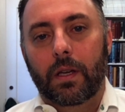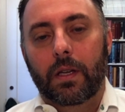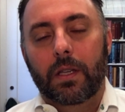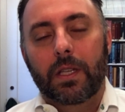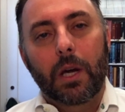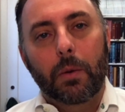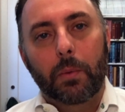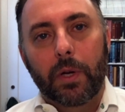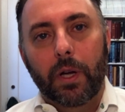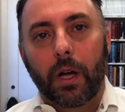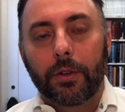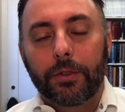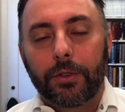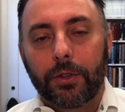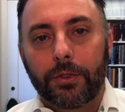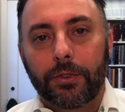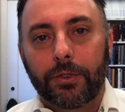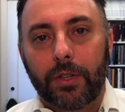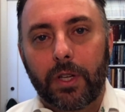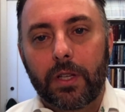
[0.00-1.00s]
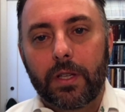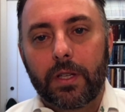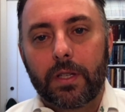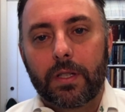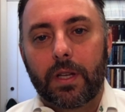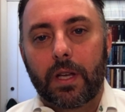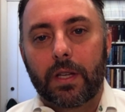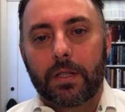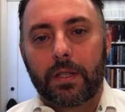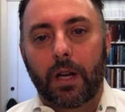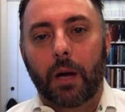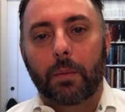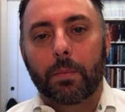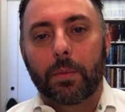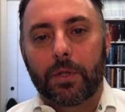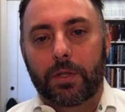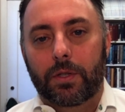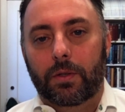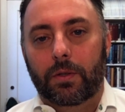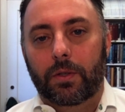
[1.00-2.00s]
Yet we also see this as an
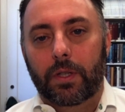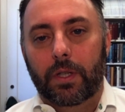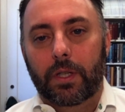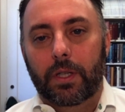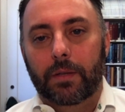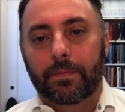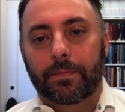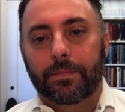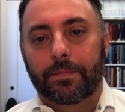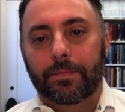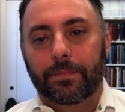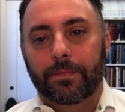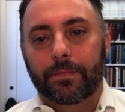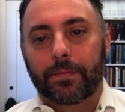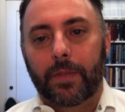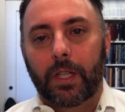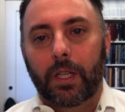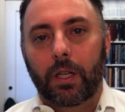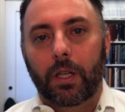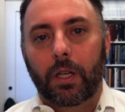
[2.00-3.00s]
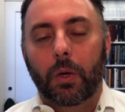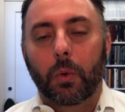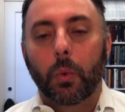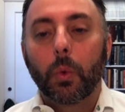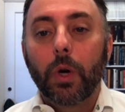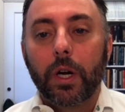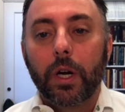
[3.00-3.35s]
opportunity. We're